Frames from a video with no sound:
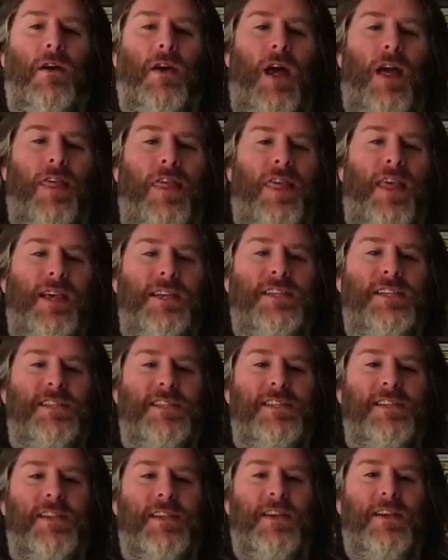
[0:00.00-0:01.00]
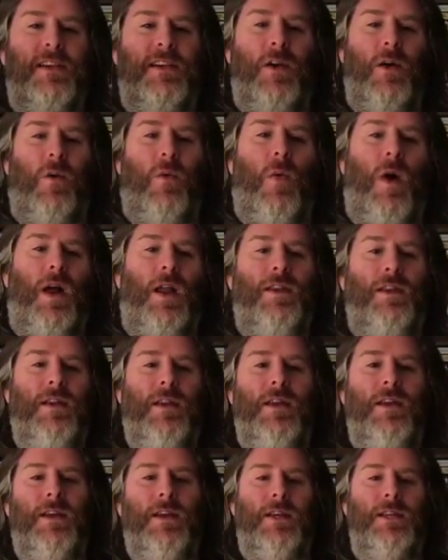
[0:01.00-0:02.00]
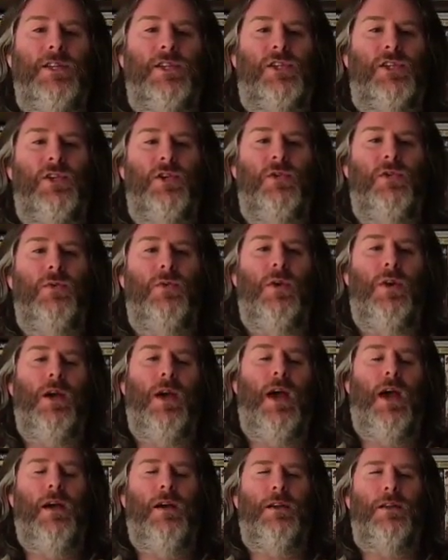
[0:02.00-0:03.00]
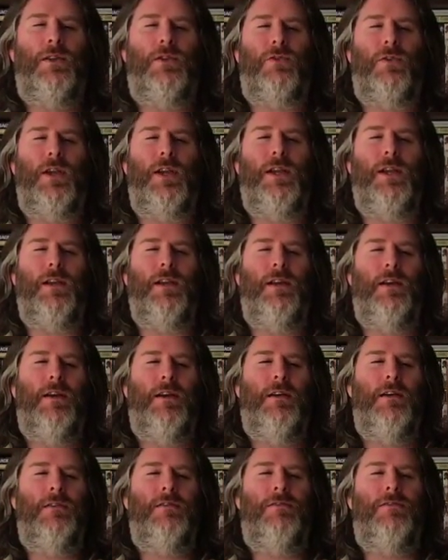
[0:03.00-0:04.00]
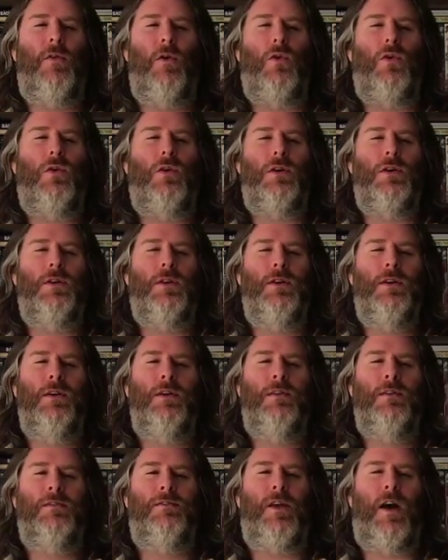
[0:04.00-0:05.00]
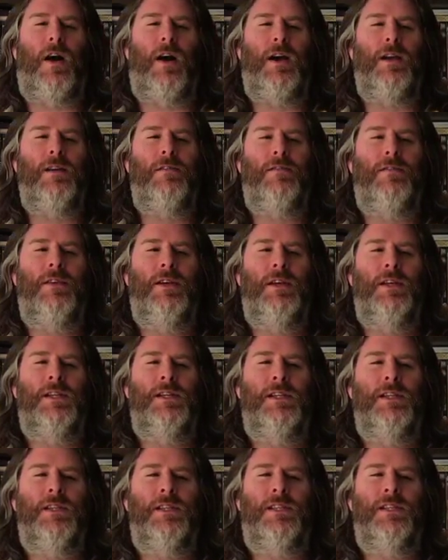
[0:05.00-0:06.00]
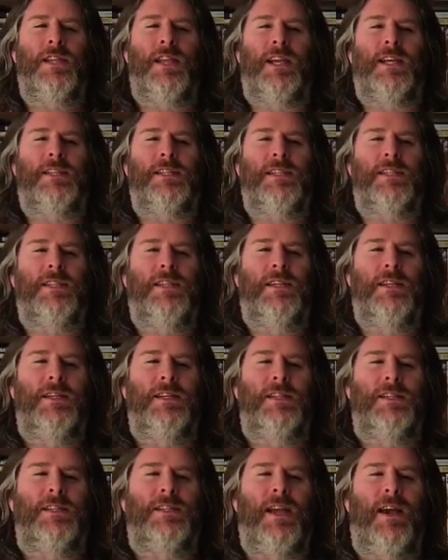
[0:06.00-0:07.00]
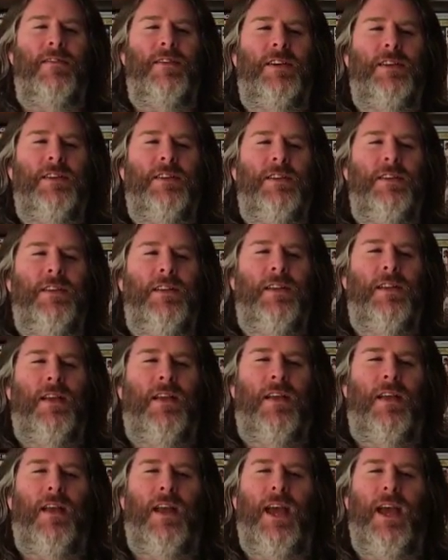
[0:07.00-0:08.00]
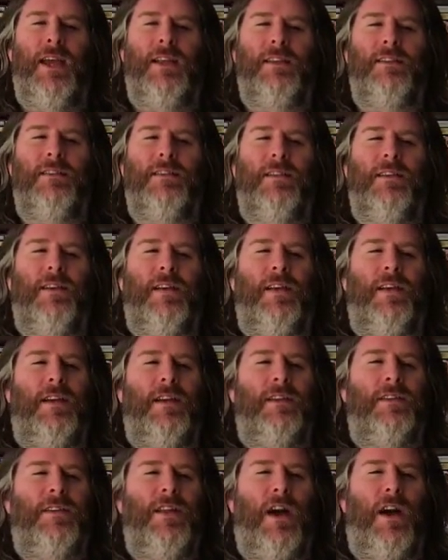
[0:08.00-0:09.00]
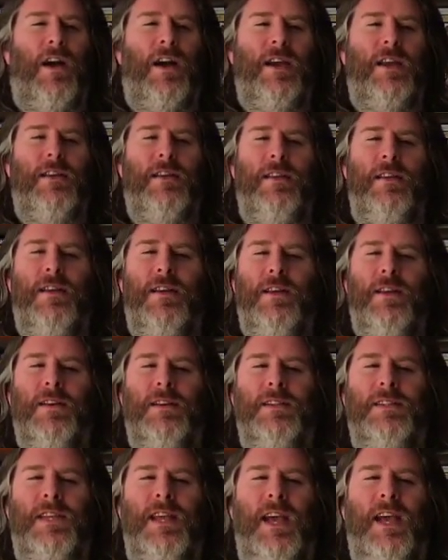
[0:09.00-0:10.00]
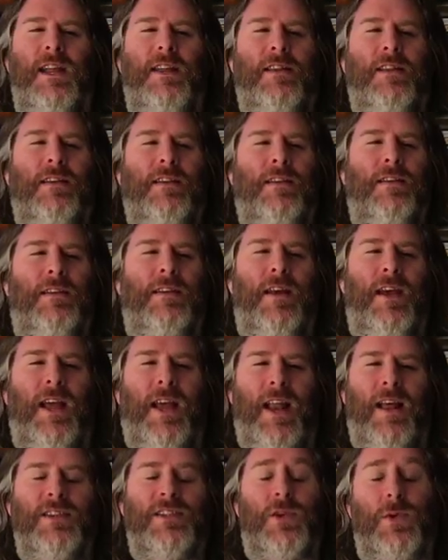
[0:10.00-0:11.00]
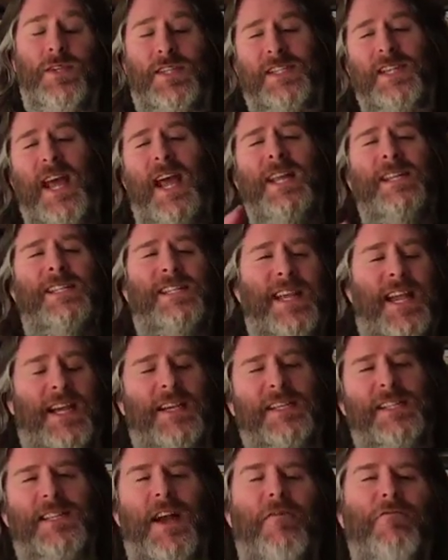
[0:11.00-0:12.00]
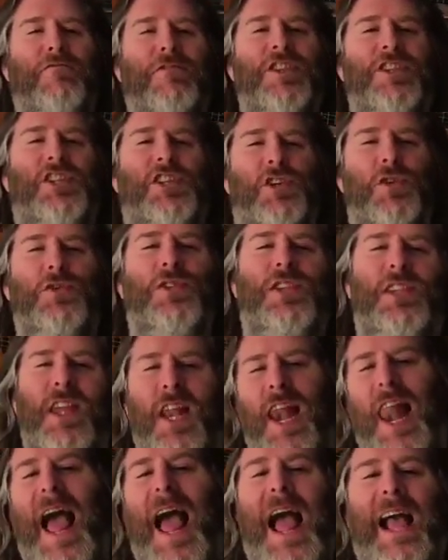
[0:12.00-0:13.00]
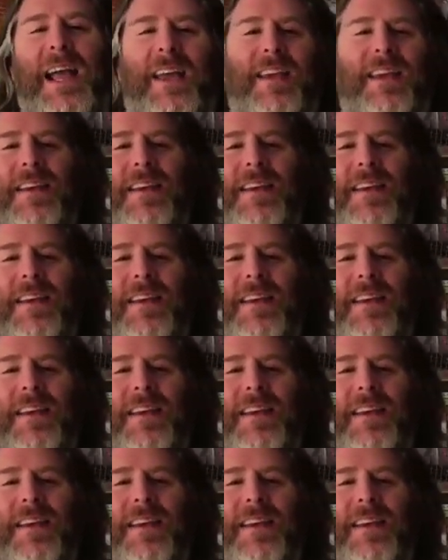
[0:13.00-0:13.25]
like this. 1, 2, 3, 4, 5, 6, 7, 8, 9, 10, 11. So it's 10 seconds. I've reduced the lag.